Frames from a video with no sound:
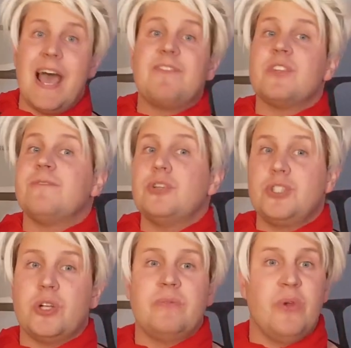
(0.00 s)
After the first
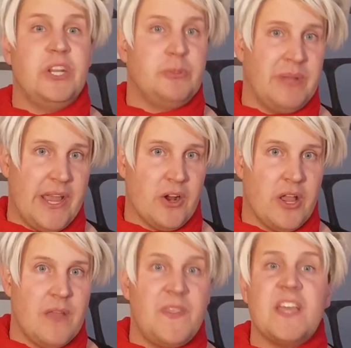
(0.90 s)
turn for each player,
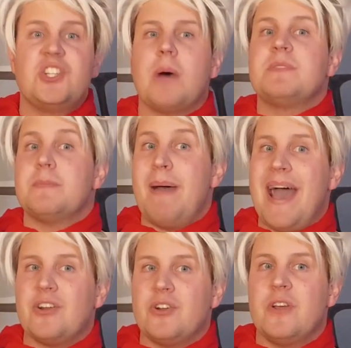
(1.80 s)
they adopt the
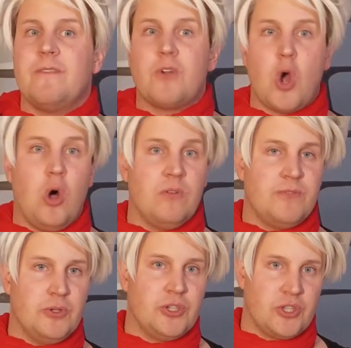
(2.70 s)
pattern for all
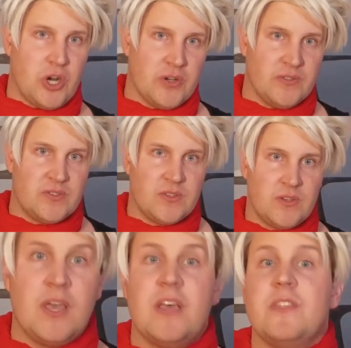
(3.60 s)
future turns.
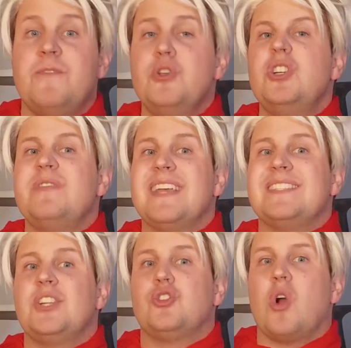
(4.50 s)
The fugitive
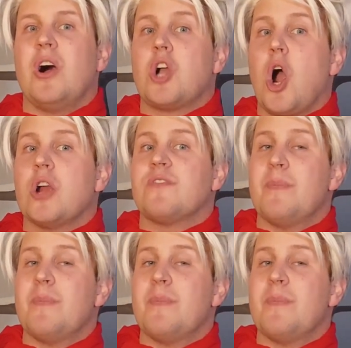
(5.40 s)
gets to draw a card